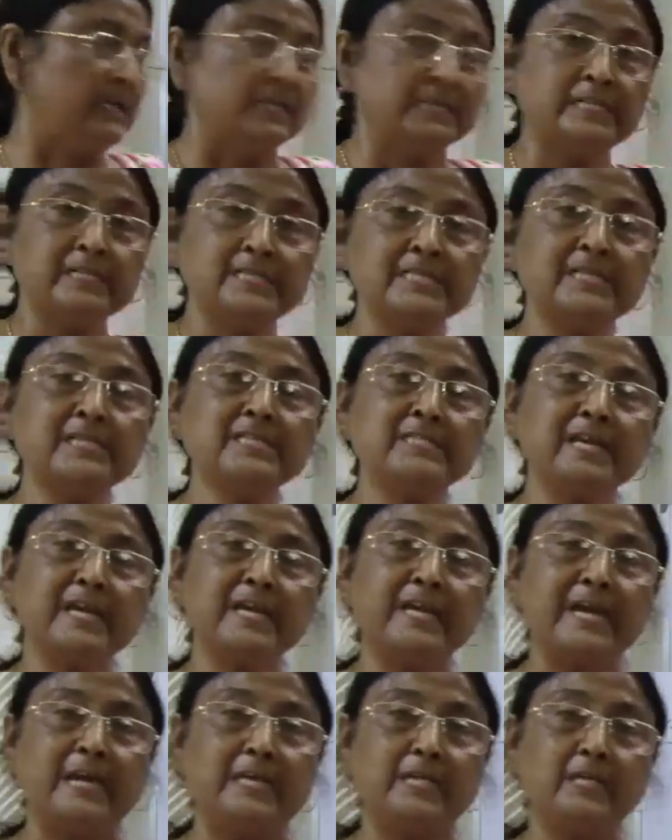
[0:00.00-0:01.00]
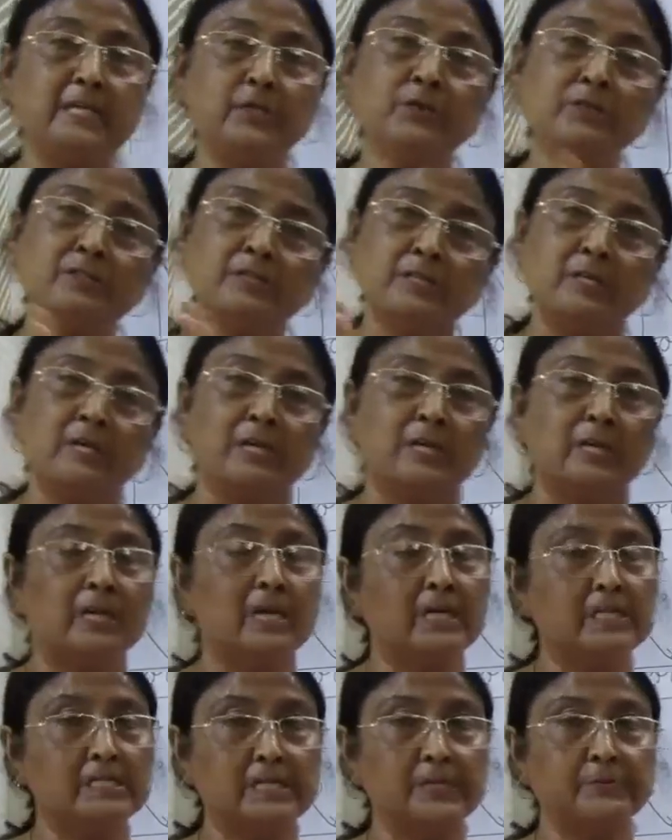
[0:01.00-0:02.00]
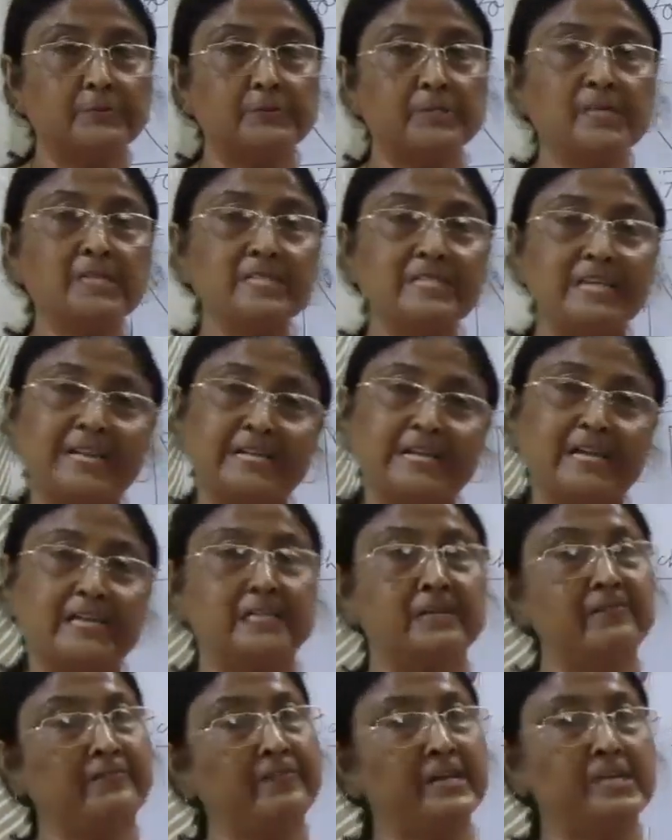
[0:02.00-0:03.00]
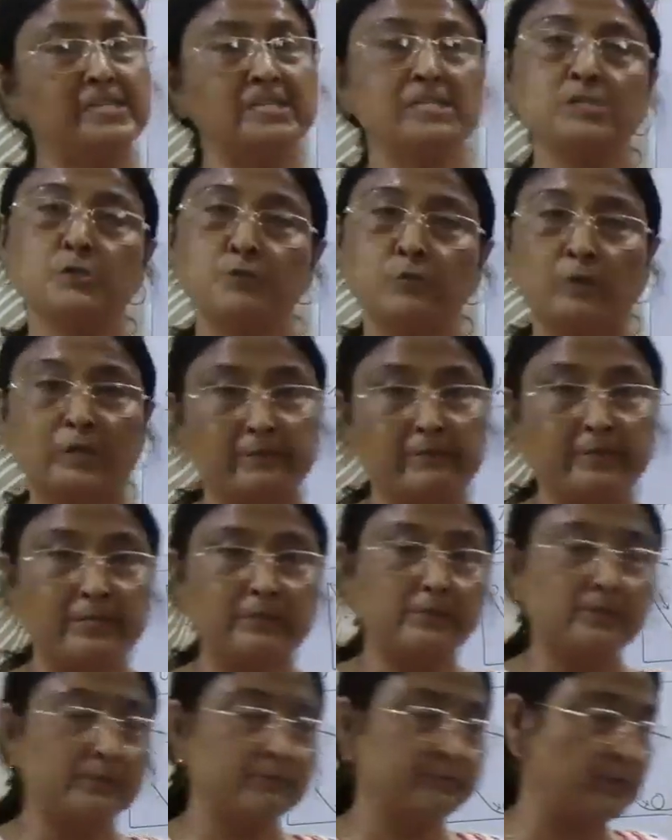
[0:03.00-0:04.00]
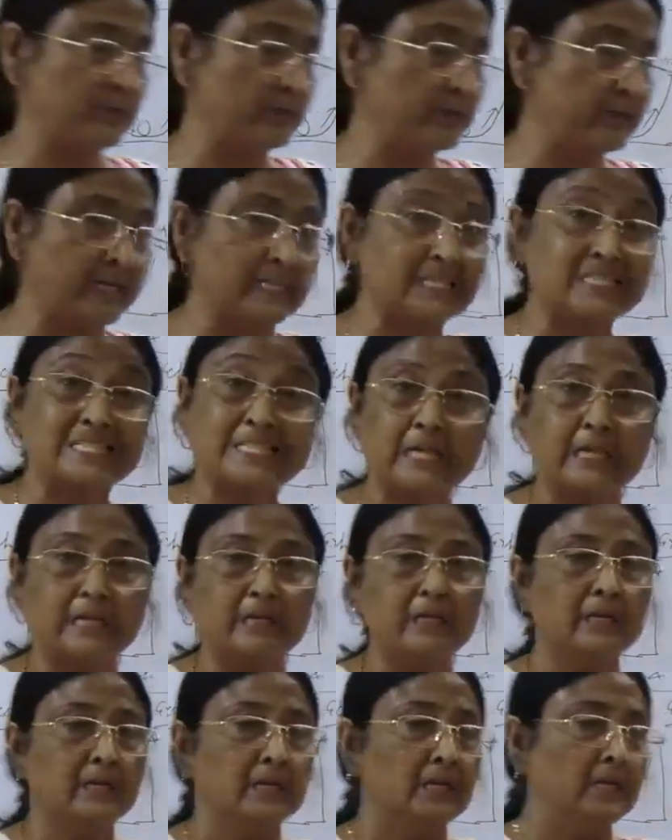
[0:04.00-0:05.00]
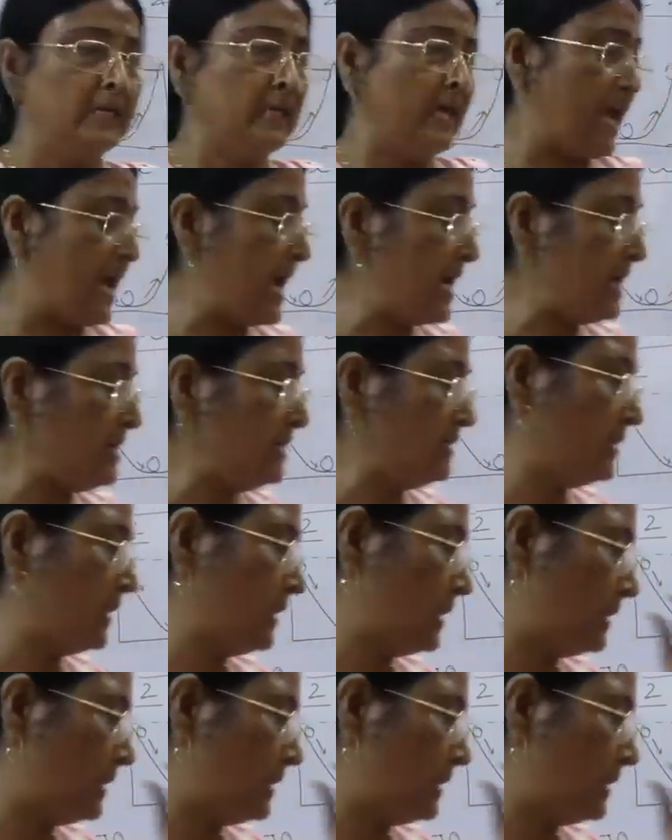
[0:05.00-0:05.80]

This is the Galileo's conceptions and rectifications, whatever you can see. And